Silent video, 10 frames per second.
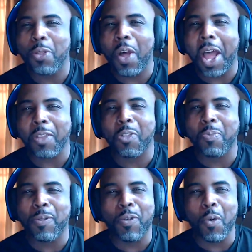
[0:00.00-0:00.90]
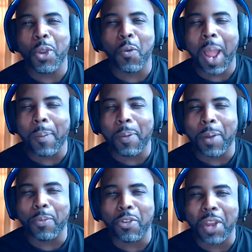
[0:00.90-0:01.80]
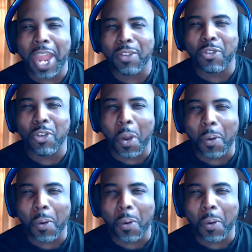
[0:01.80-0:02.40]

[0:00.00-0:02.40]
thoughts before we wrap up tonight's show?